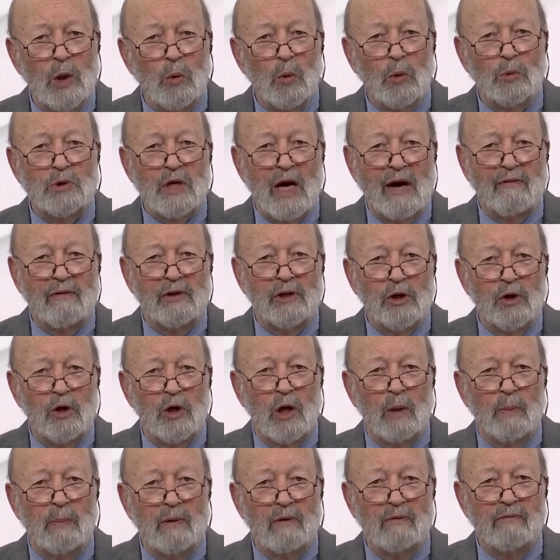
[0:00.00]
We'll travel to
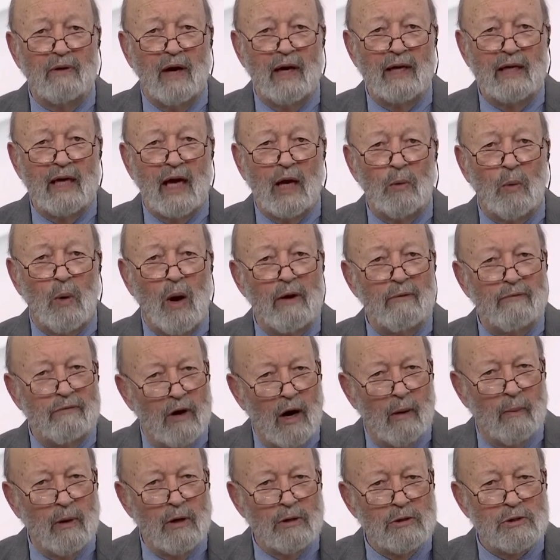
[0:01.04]
Europe and find out why
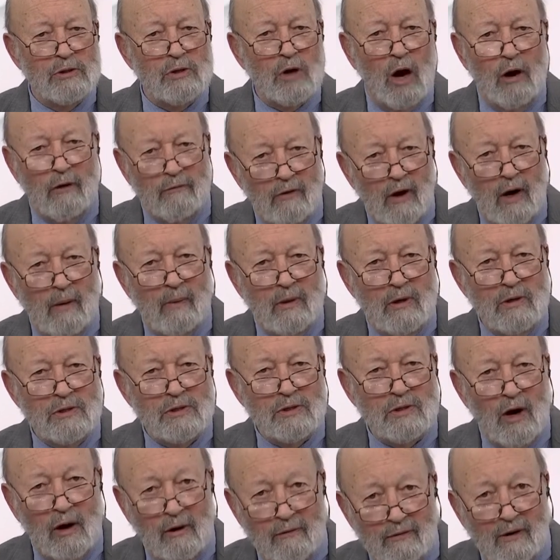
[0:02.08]
farmers are
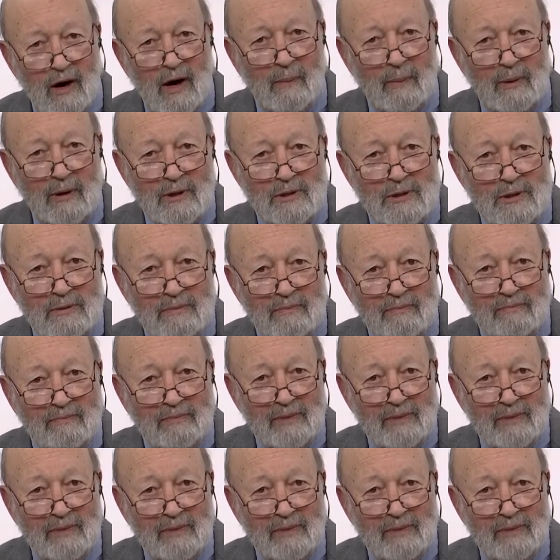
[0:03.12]
farmers are farmers.